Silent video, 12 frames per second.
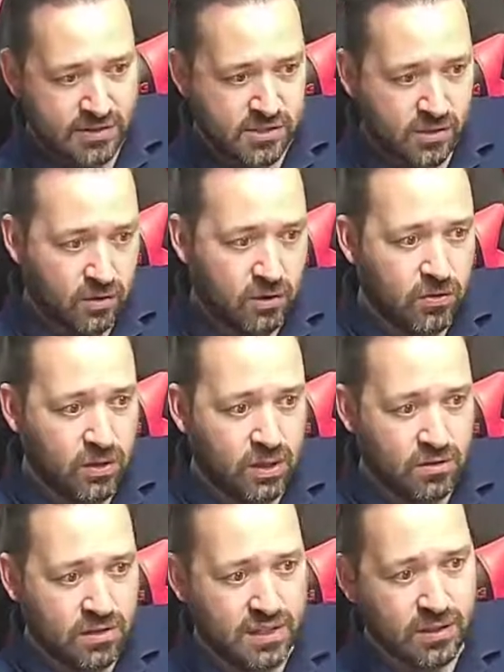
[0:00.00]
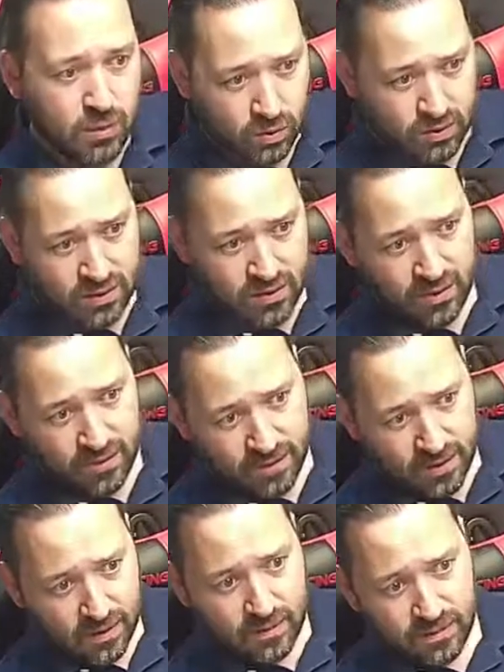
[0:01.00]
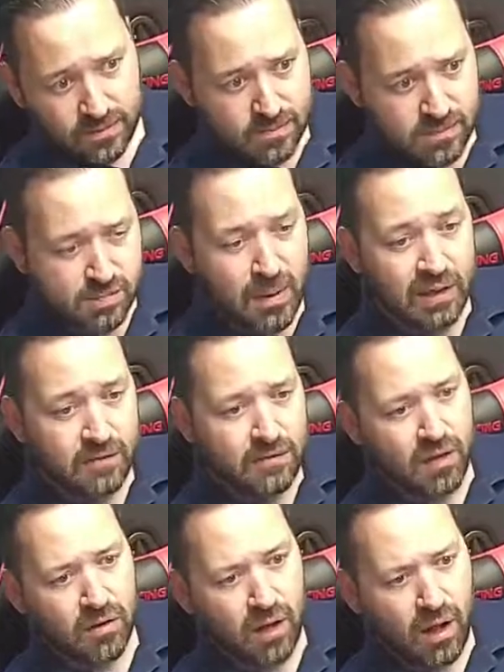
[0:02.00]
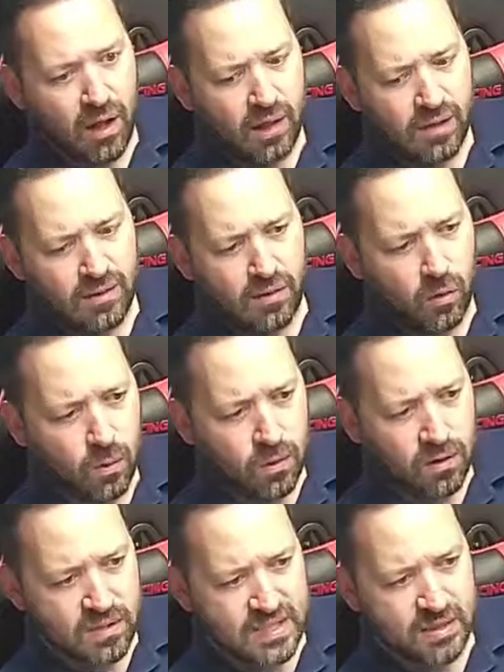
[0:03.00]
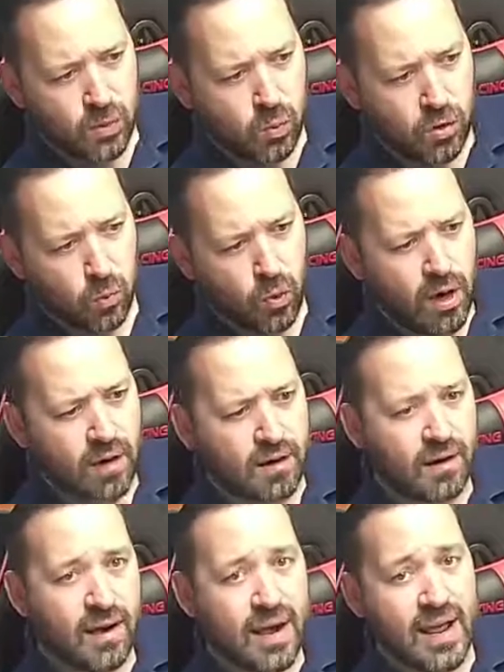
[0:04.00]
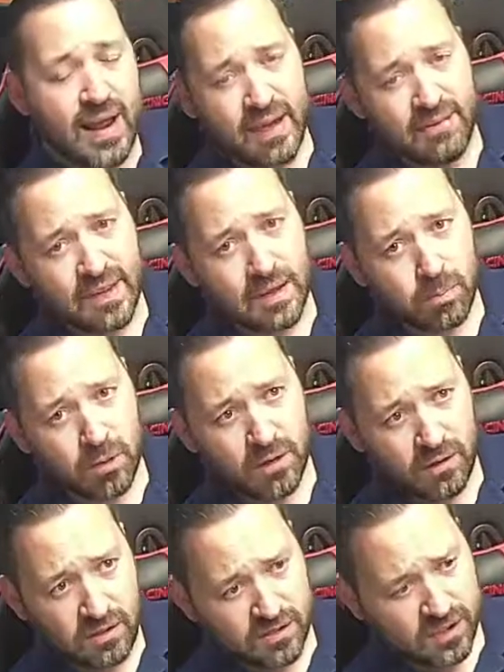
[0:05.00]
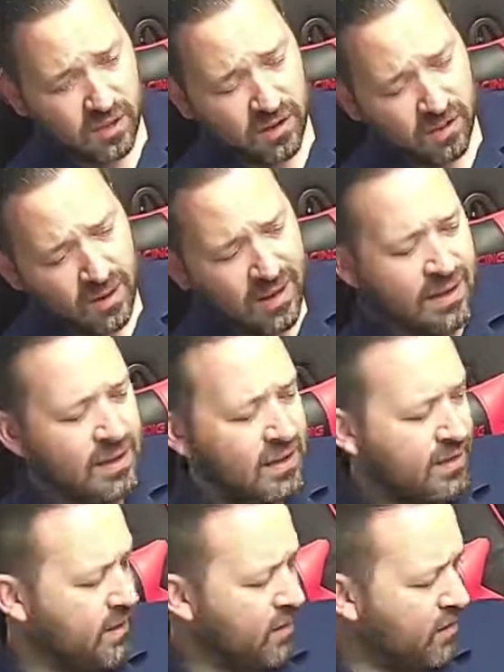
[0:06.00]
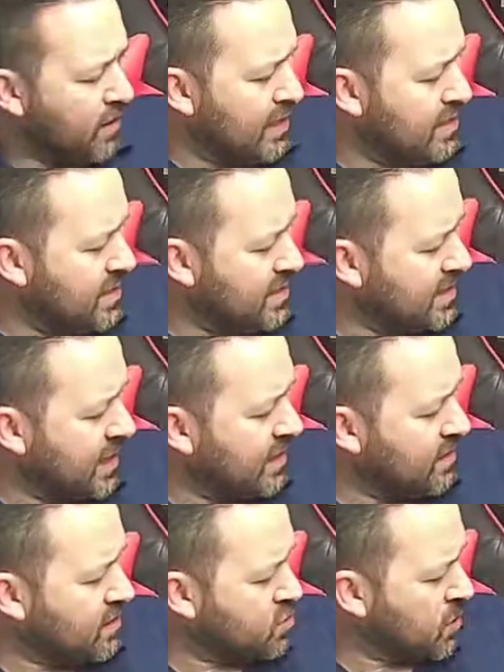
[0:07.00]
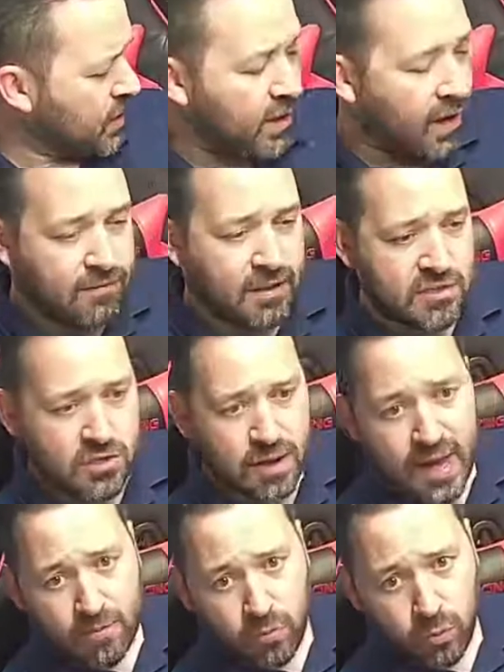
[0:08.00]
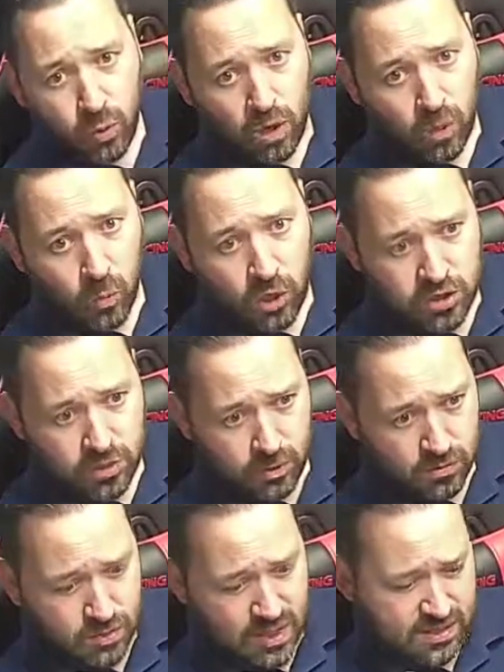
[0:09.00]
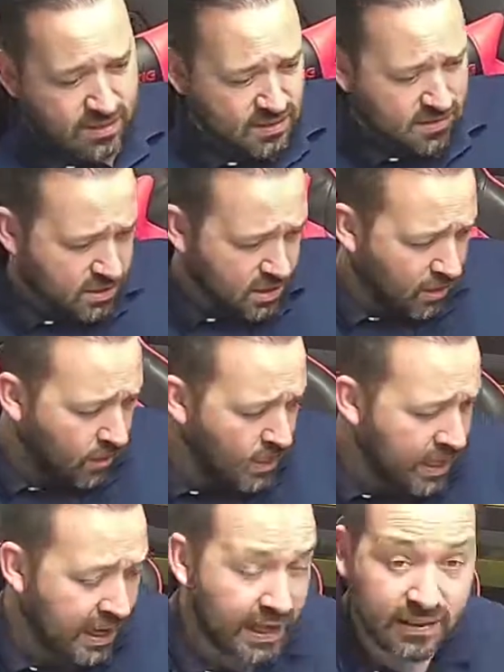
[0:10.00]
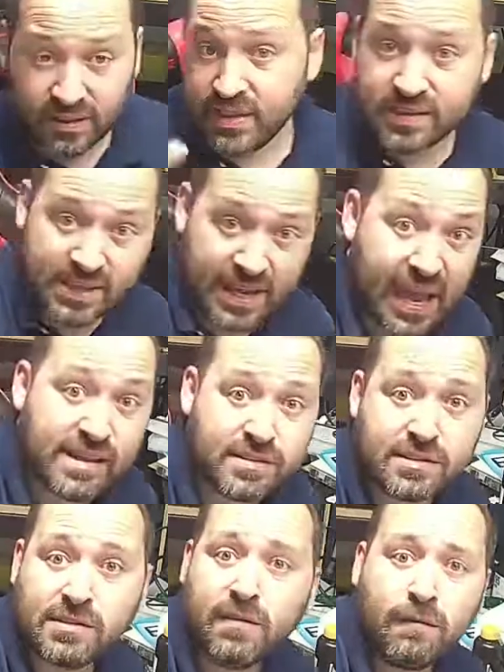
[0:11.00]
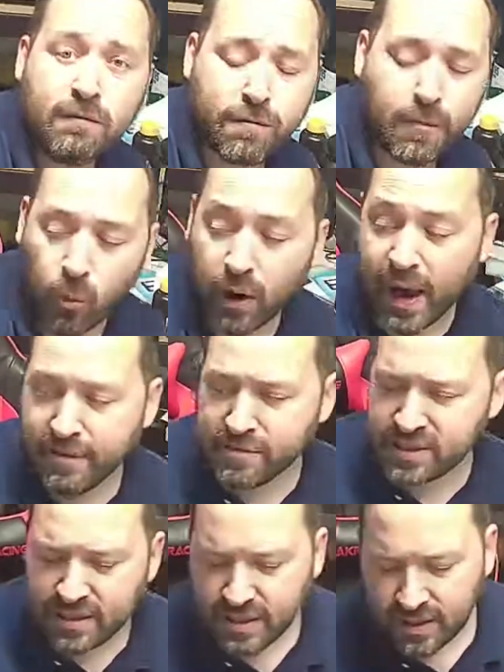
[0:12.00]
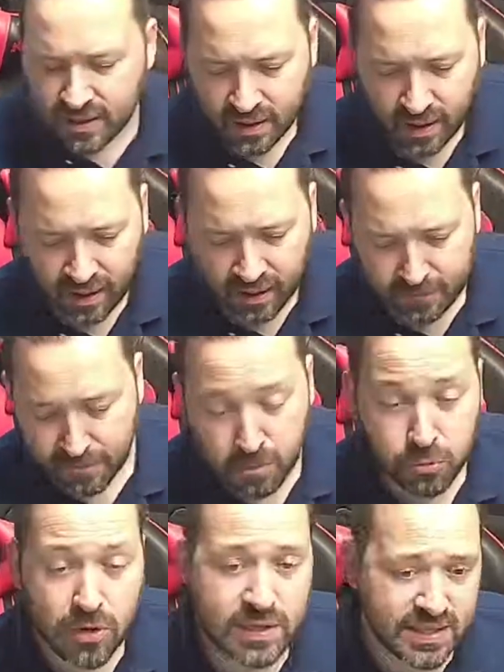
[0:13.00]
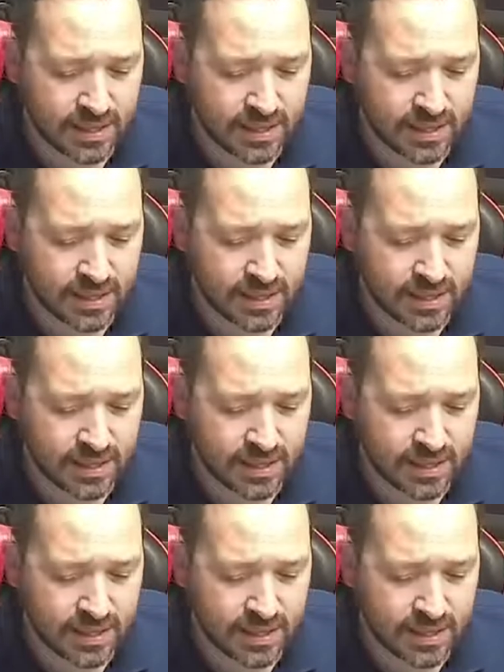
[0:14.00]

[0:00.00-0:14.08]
So you either deal with the smell of alcohol or deal with water and having it brittle. So, you know, that's kind of the trade-off that you have with water washable resins. So at least as from what I've seen for printing.